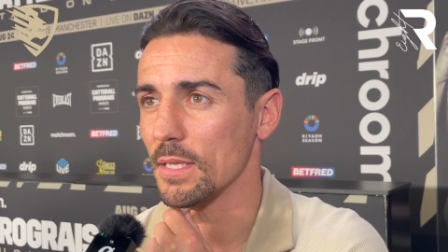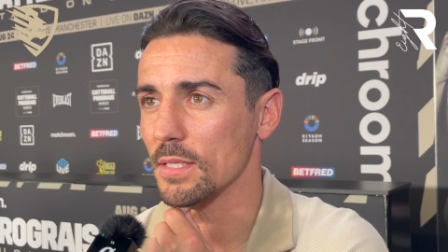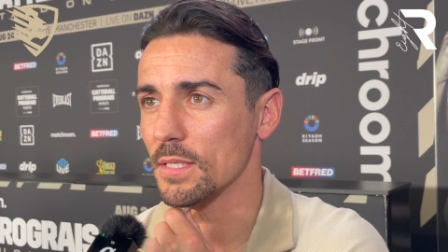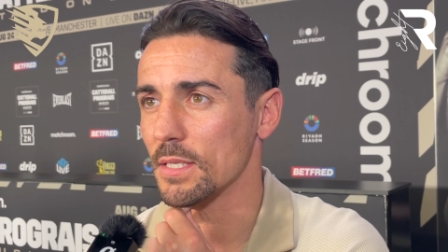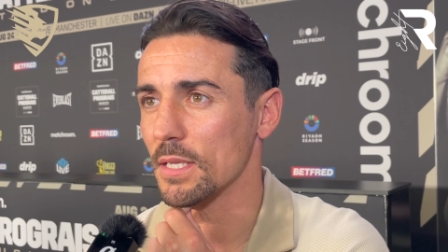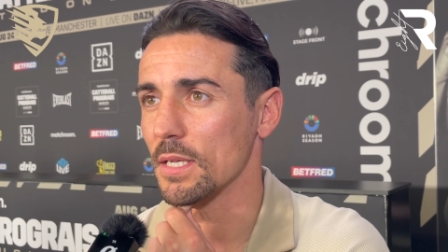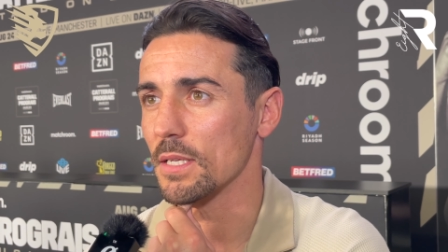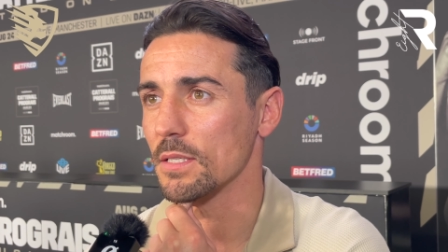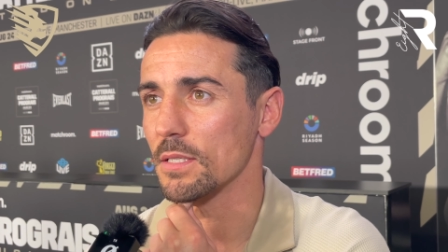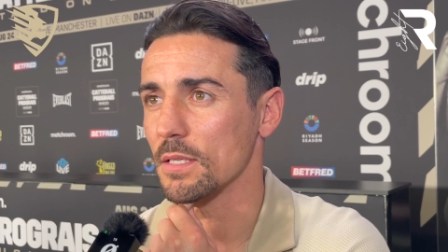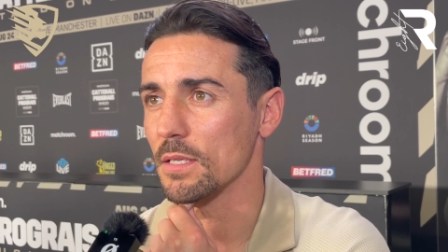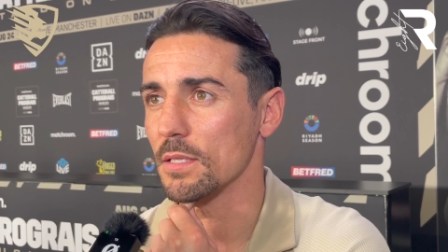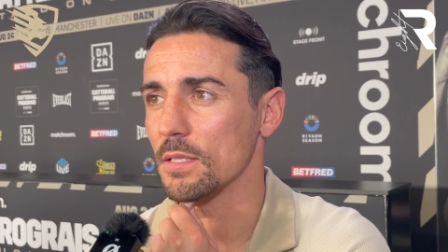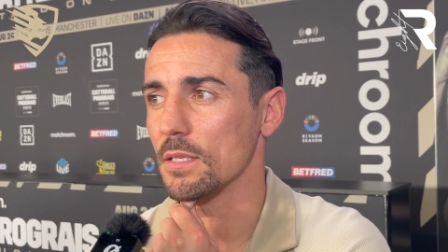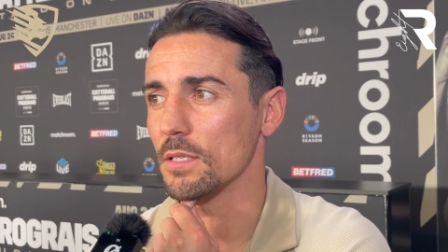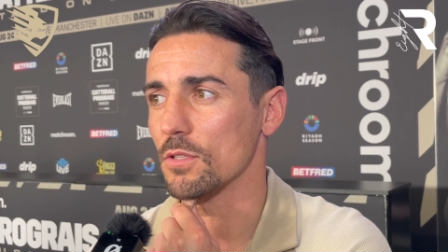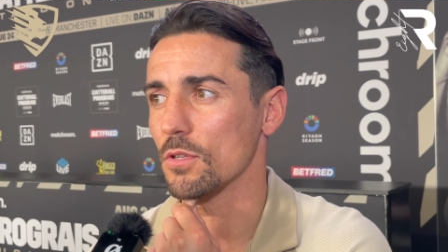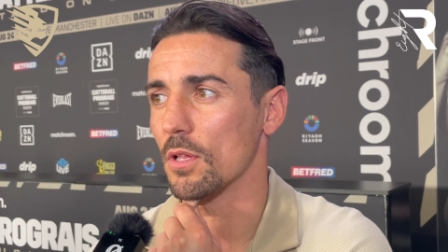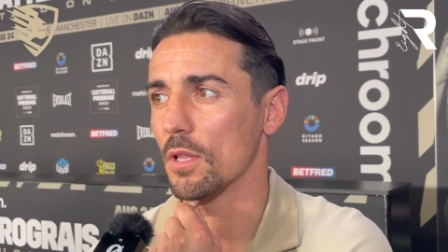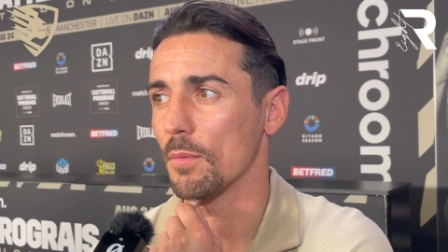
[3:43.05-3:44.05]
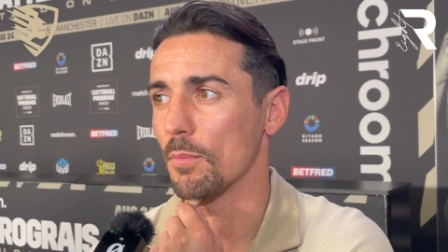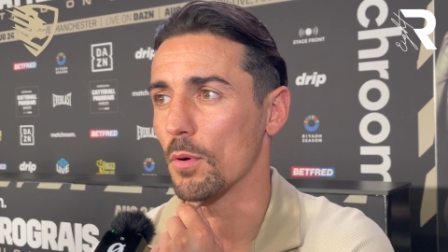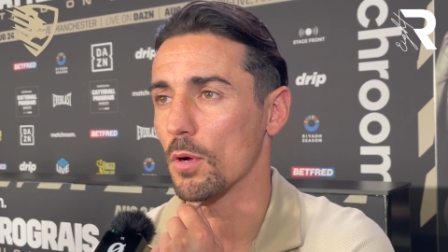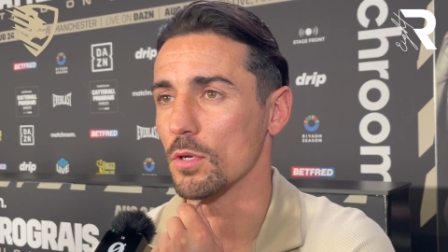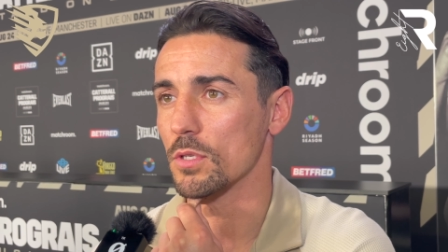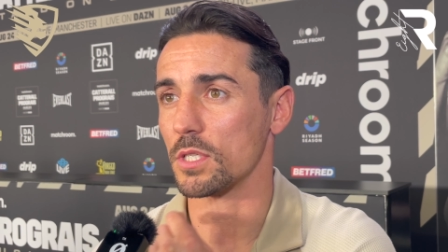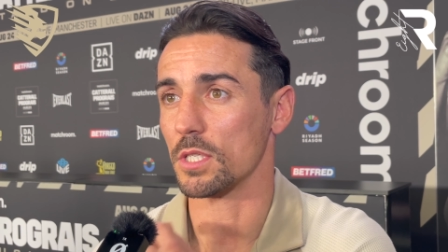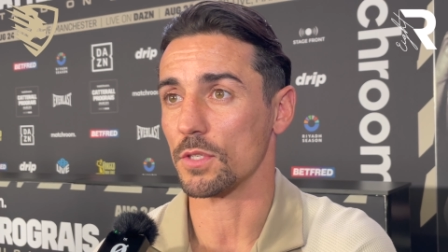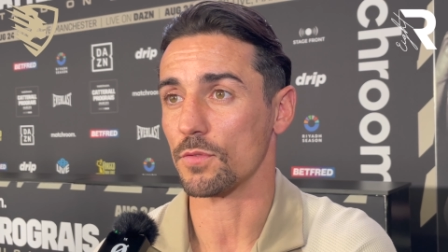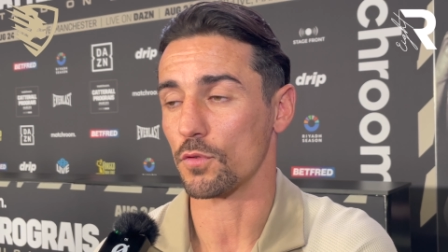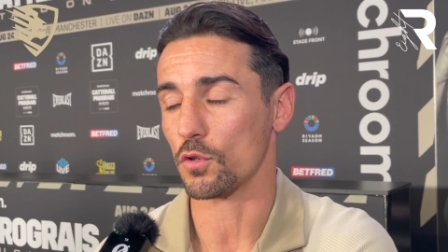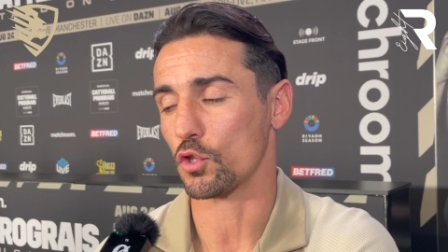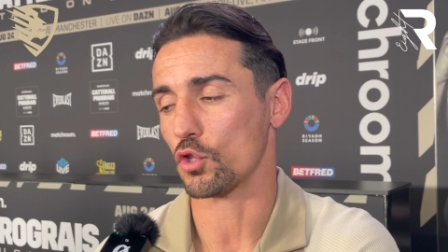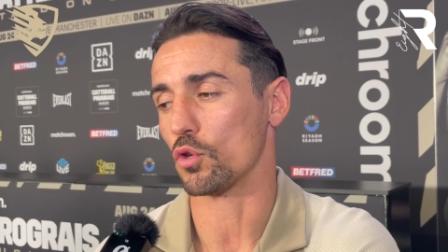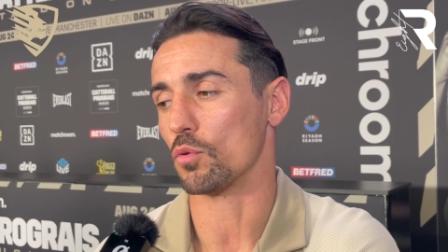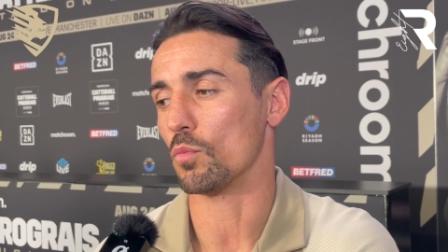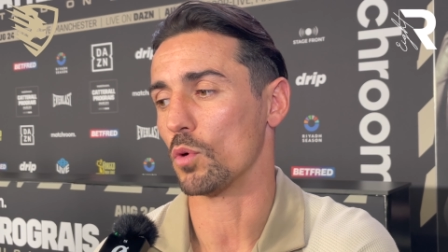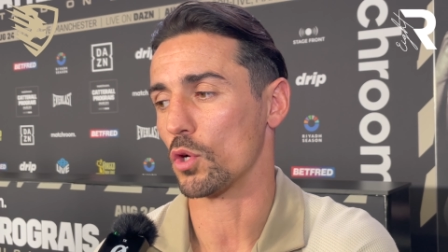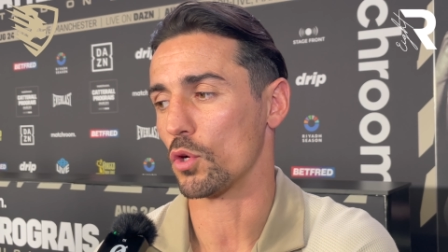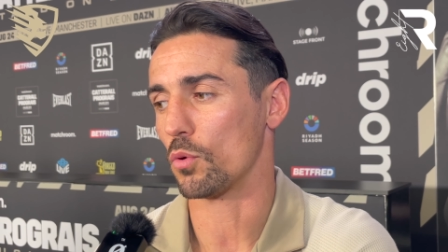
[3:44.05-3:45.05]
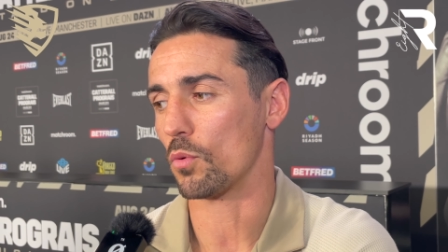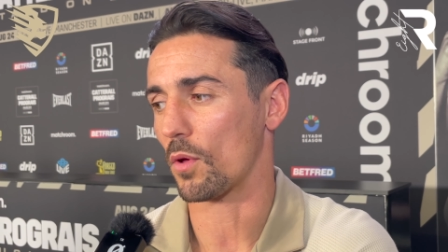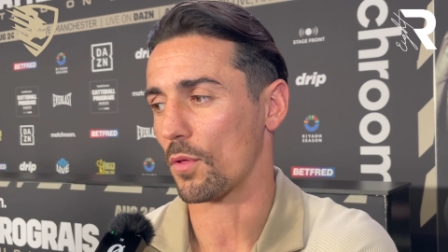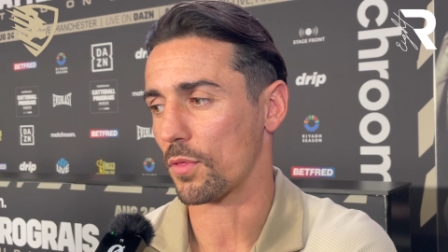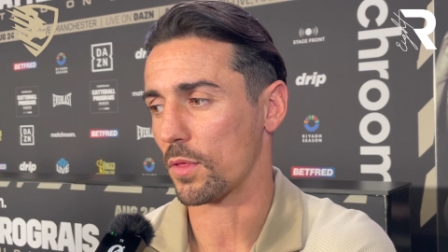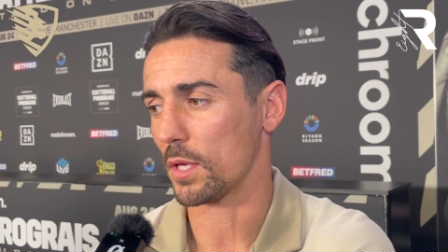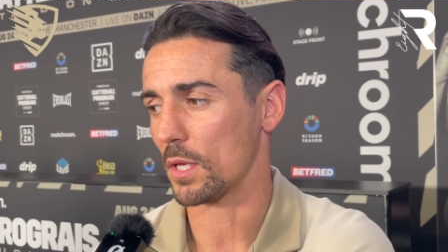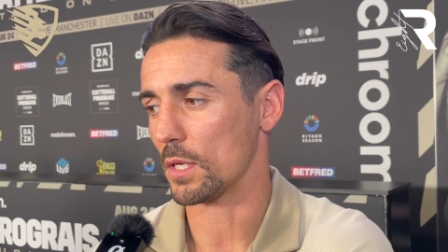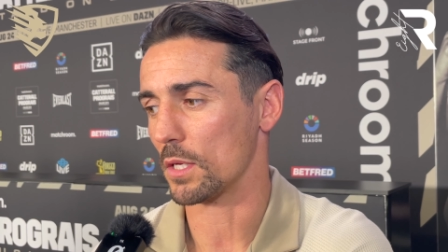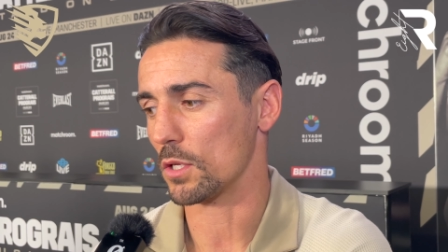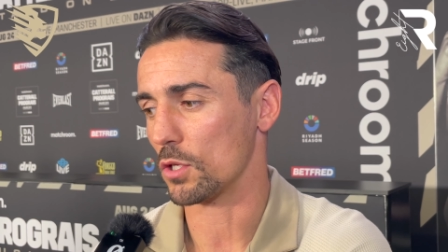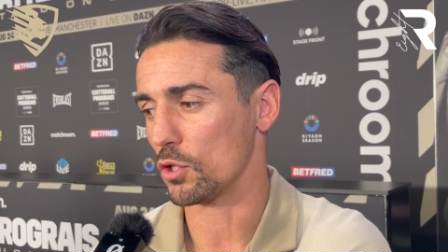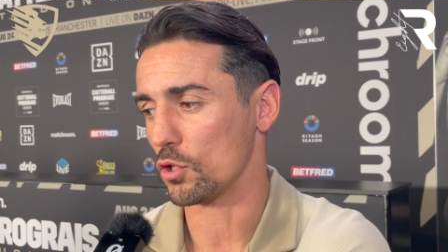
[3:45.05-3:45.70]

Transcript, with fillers: He ticks, he ticks all the boxes for someone who I think